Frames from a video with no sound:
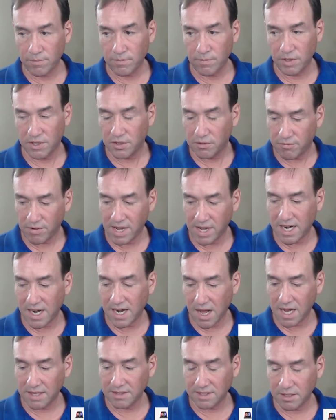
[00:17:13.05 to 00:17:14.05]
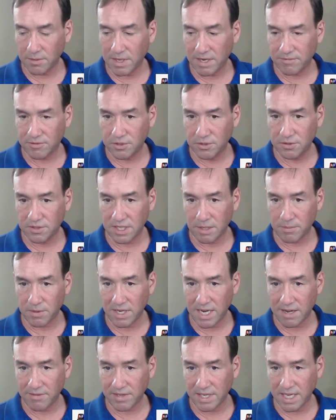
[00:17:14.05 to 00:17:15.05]
But do you find it odd that they would have two separate
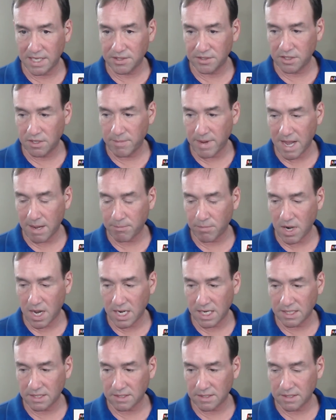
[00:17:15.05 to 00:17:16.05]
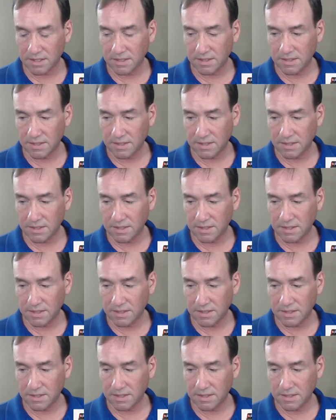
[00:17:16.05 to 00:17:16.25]
navigation and map products?